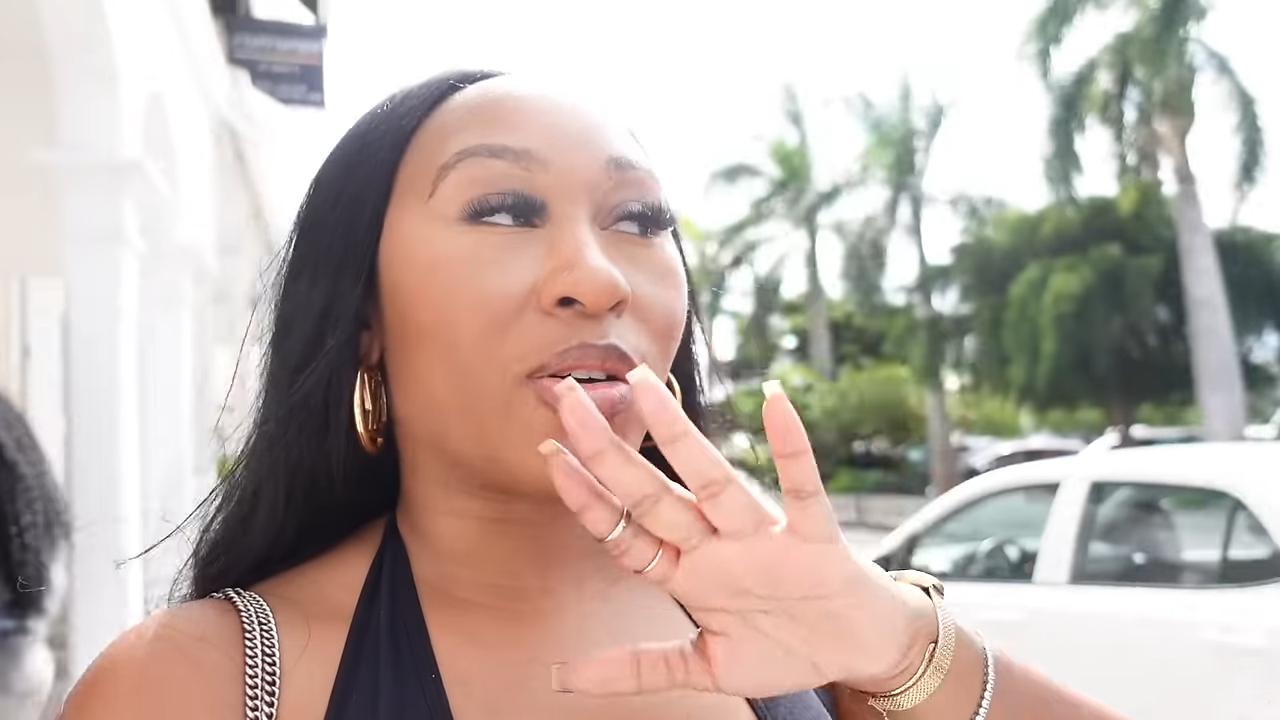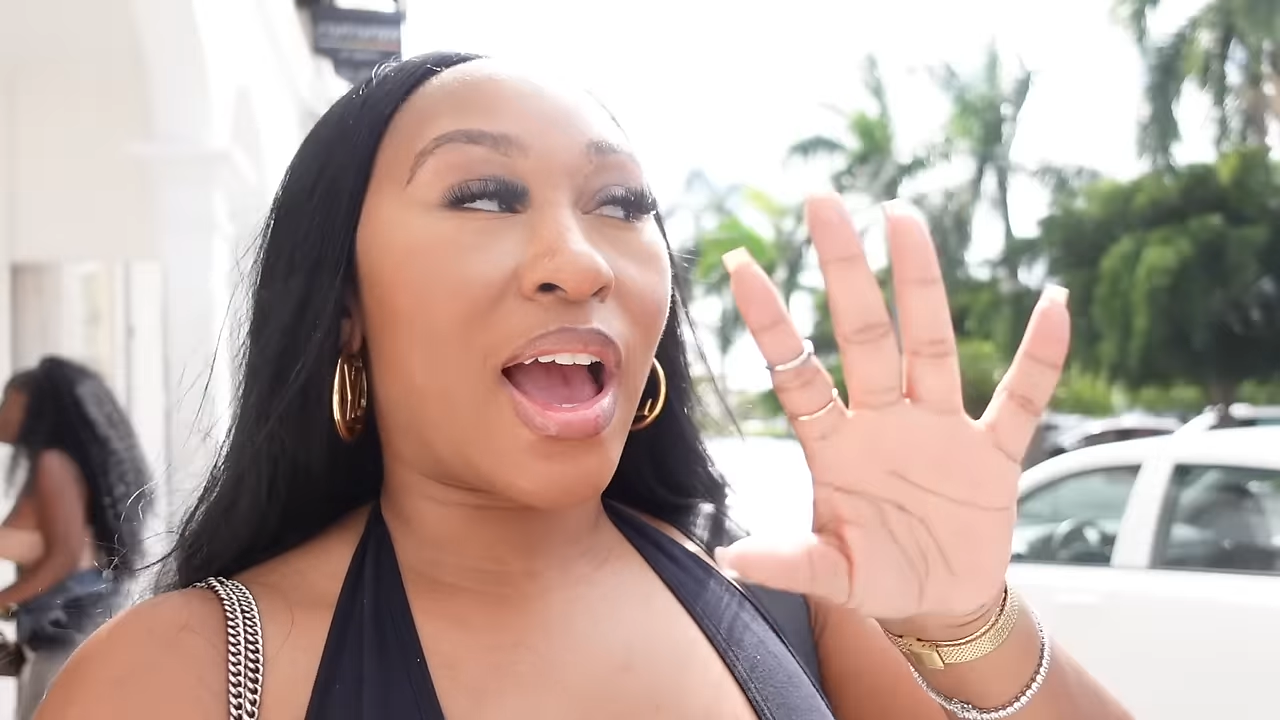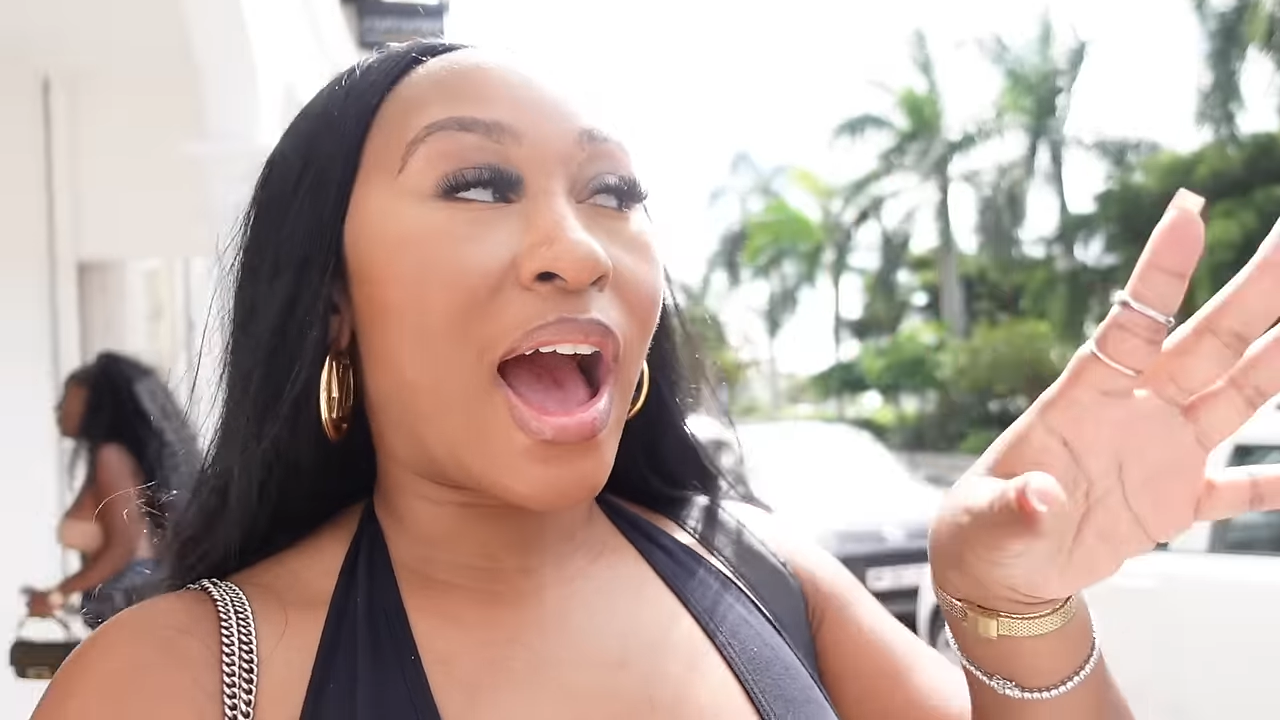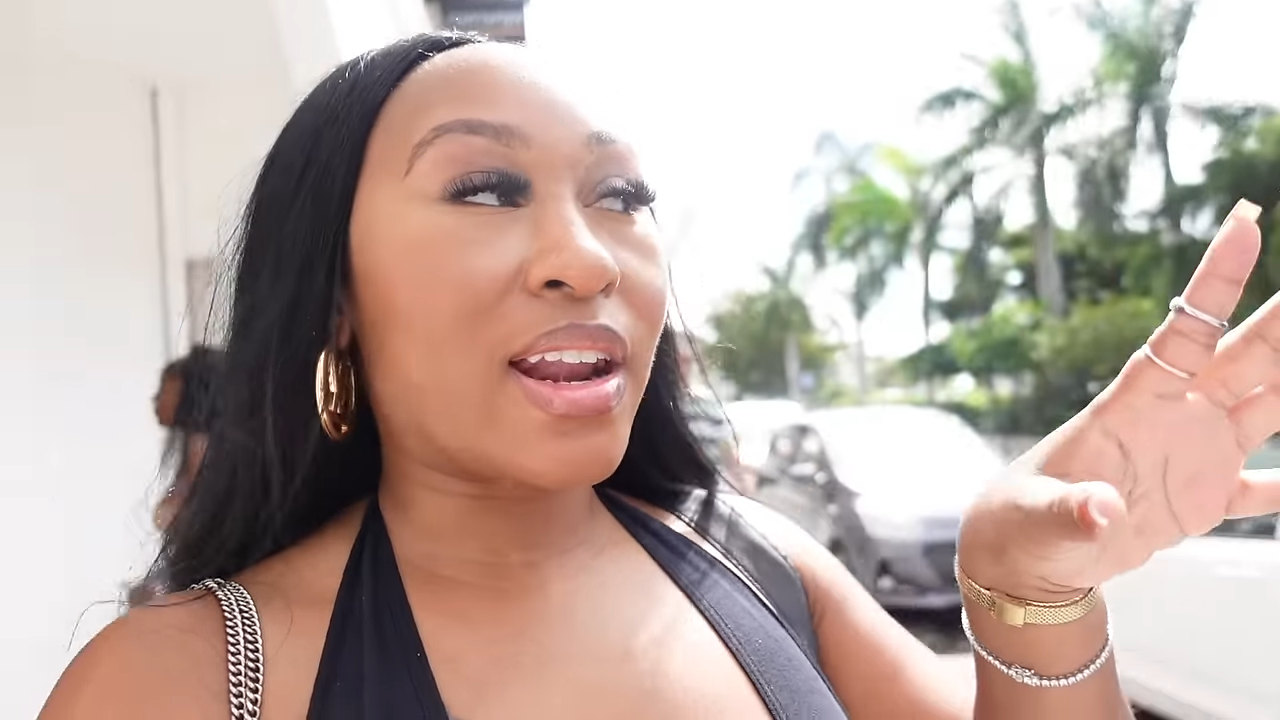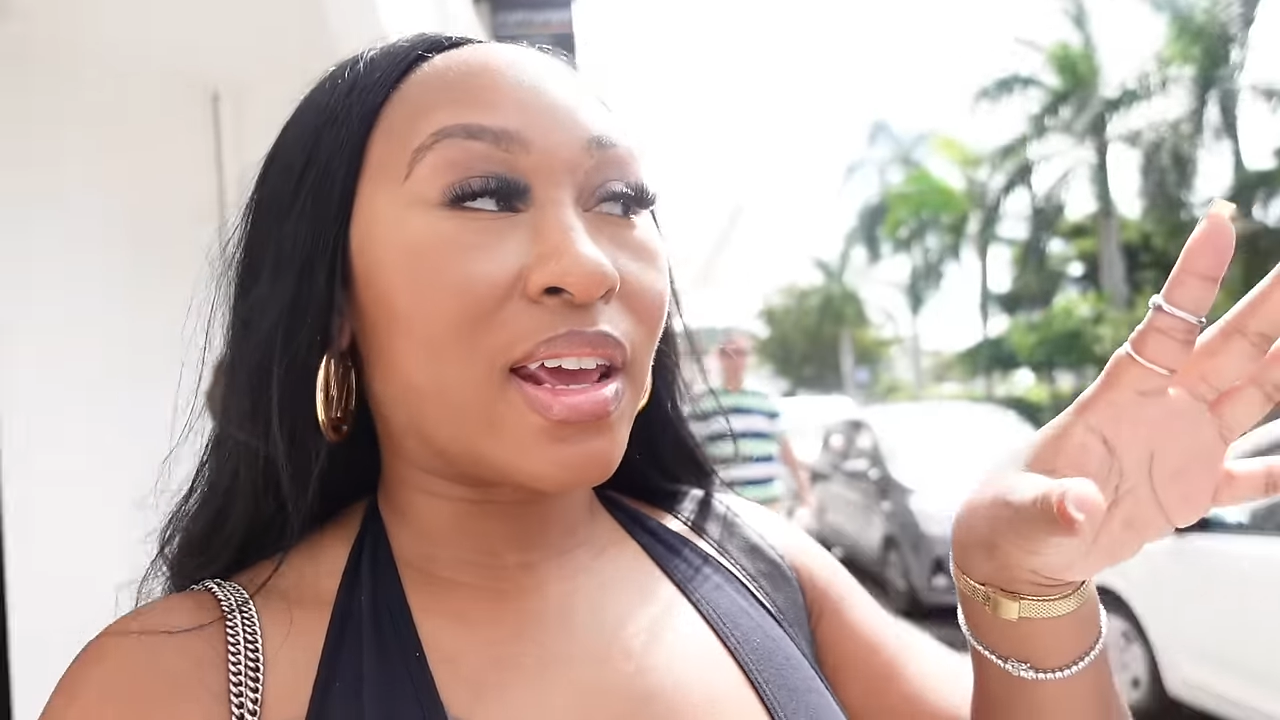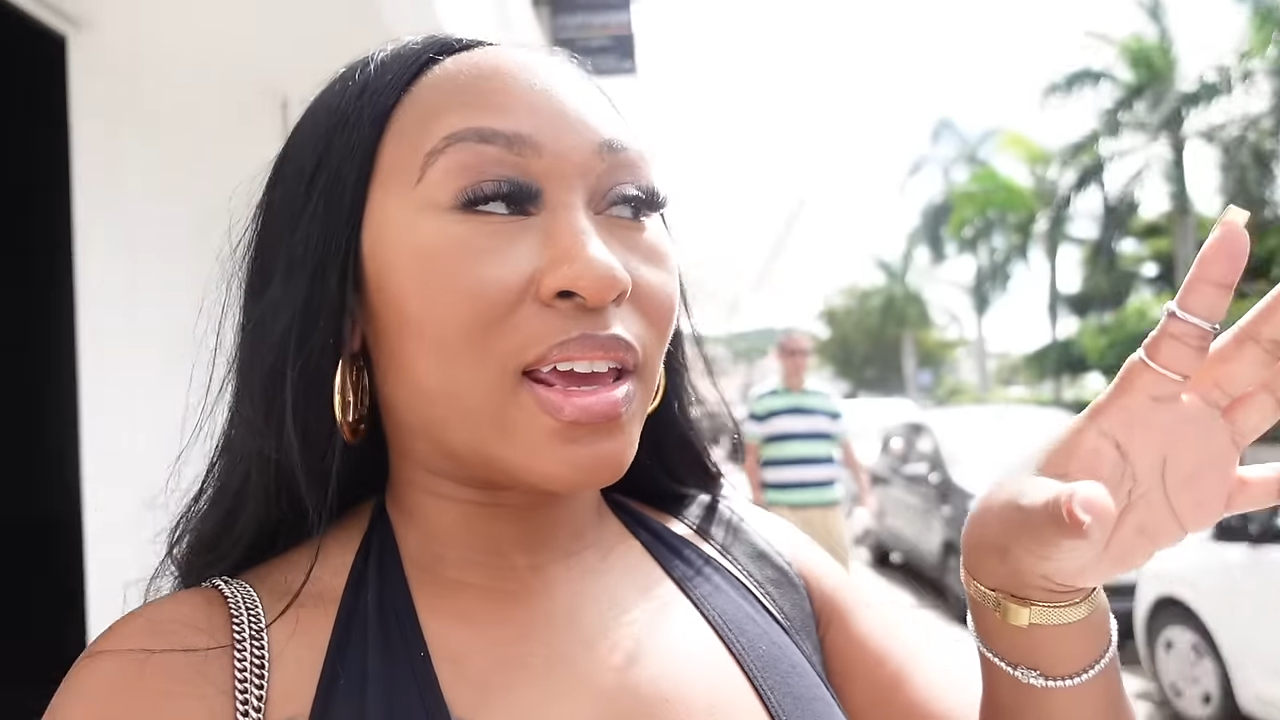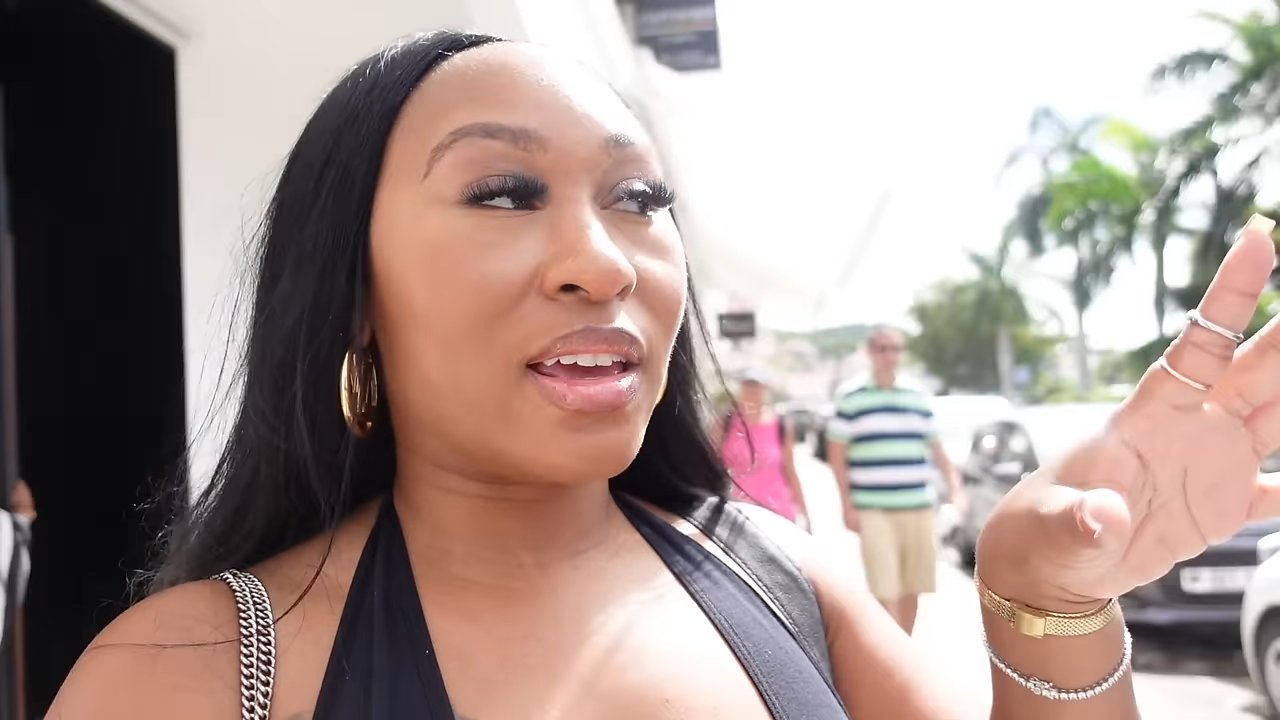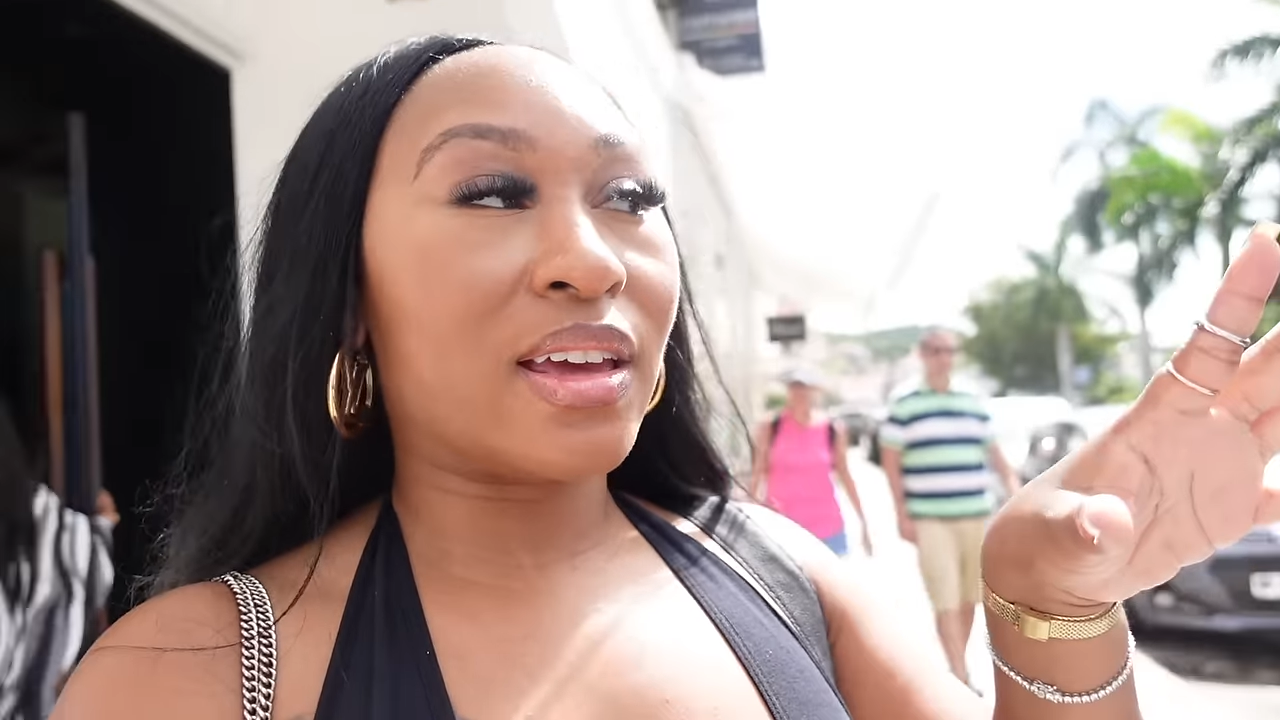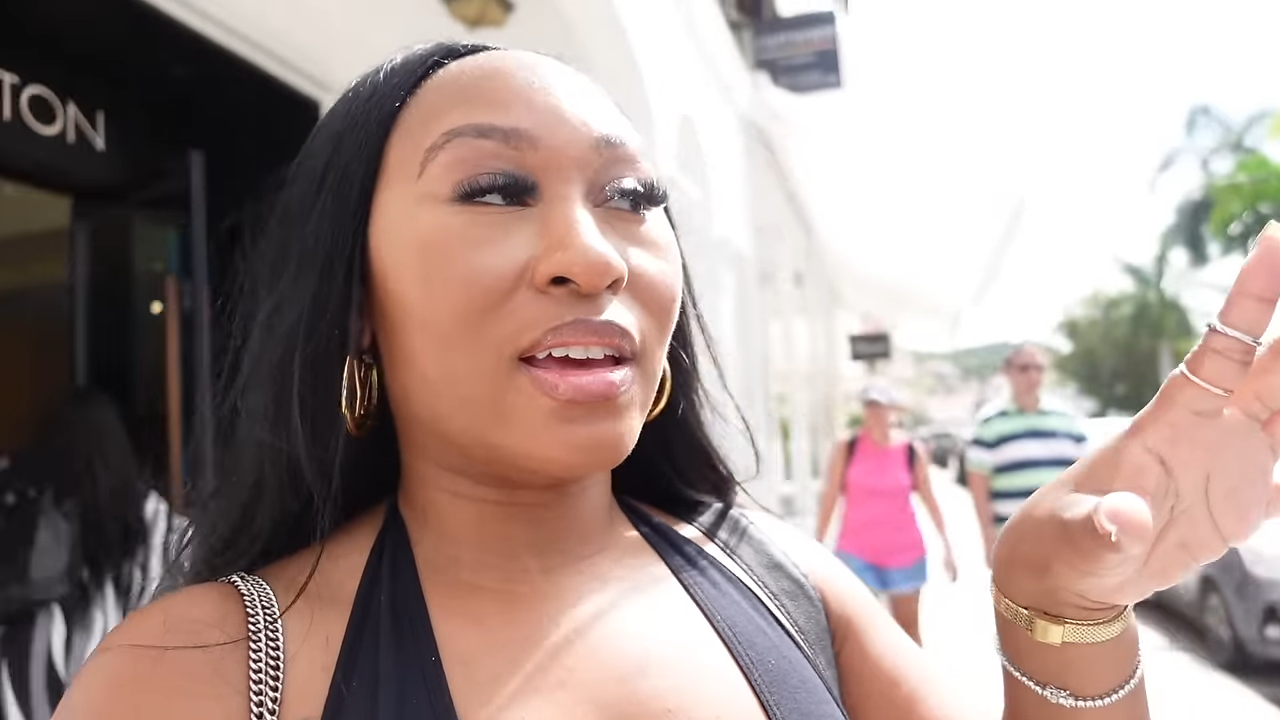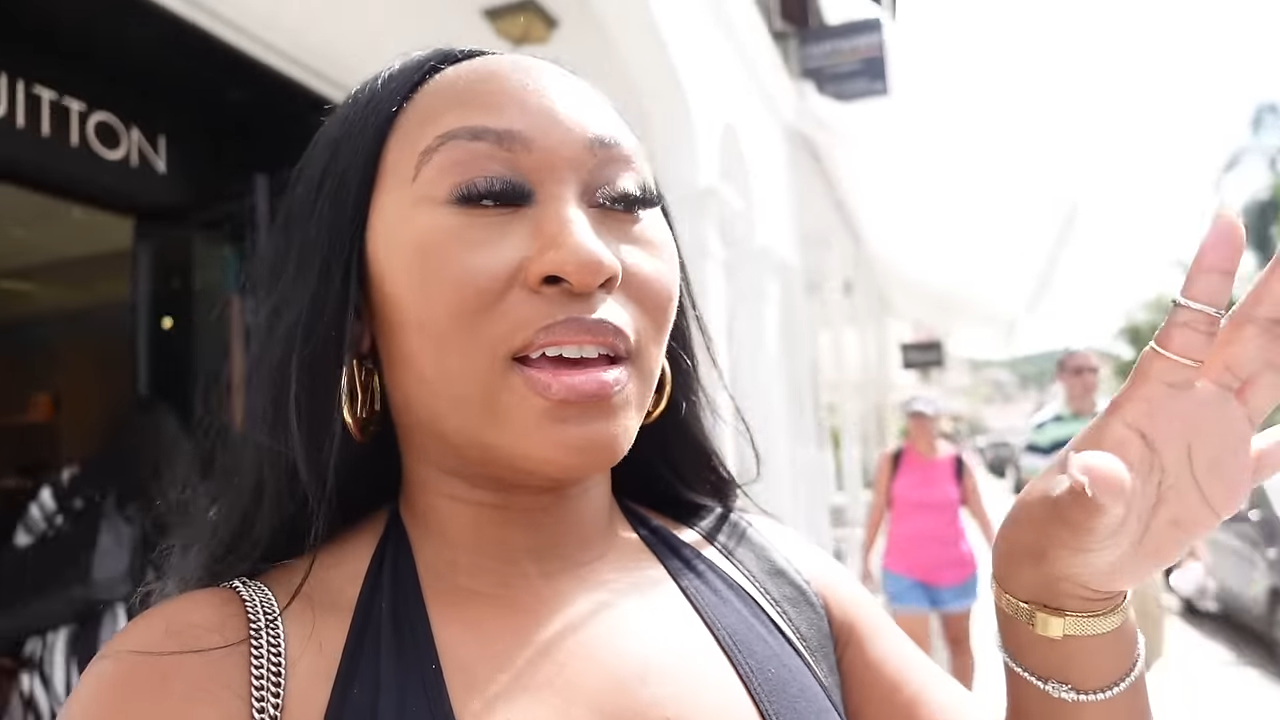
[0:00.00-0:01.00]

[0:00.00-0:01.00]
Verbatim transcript: yachting